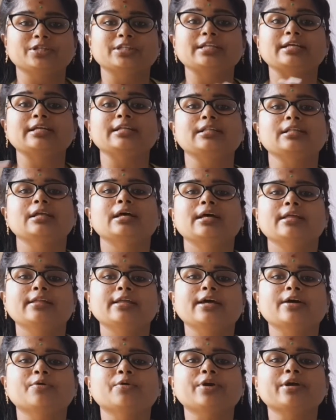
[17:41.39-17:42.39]
They're
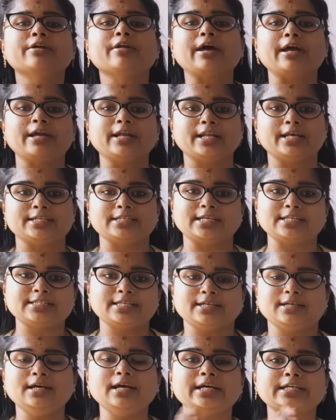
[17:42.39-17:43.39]
going to ionize. I said
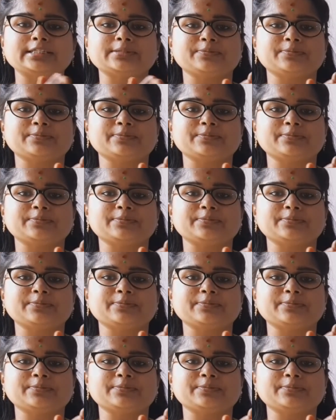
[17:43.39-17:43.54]
H